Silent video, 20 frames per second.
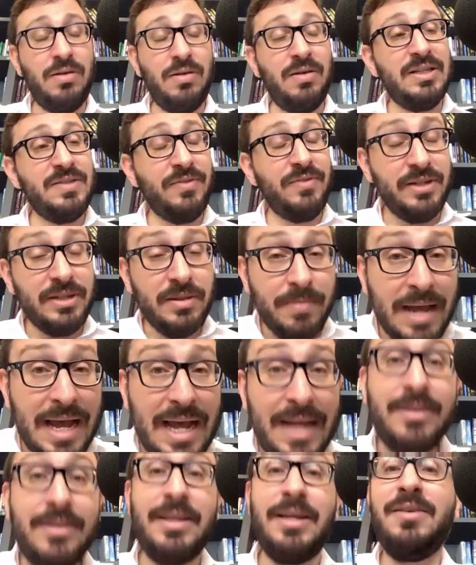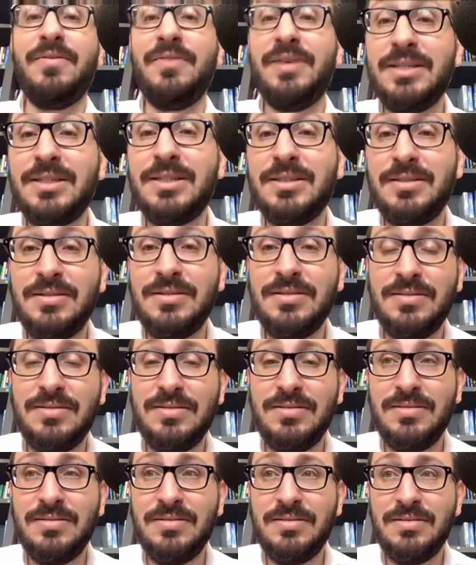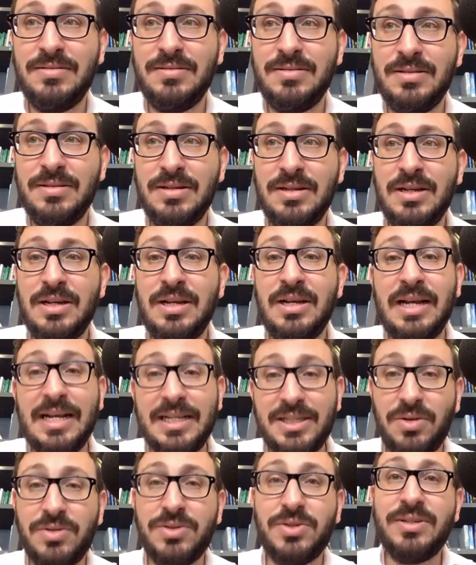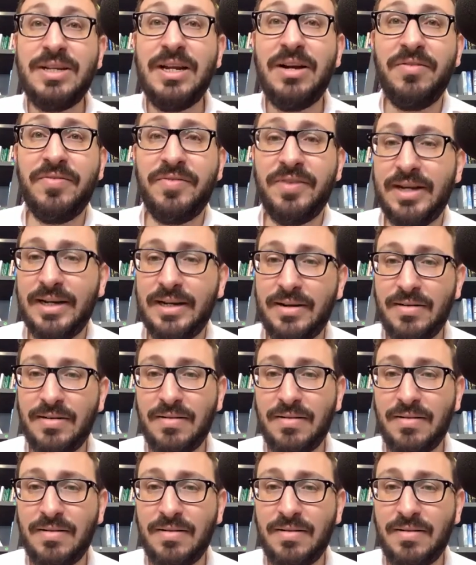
It's very demanding of us. It's also terrifying.